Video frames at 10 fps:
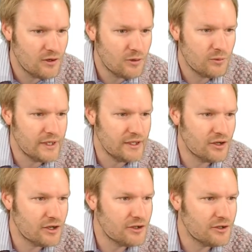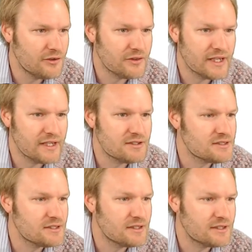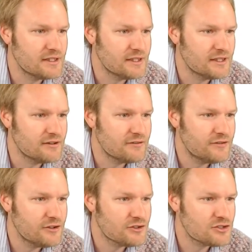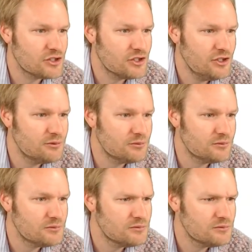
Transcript: We know that the first term,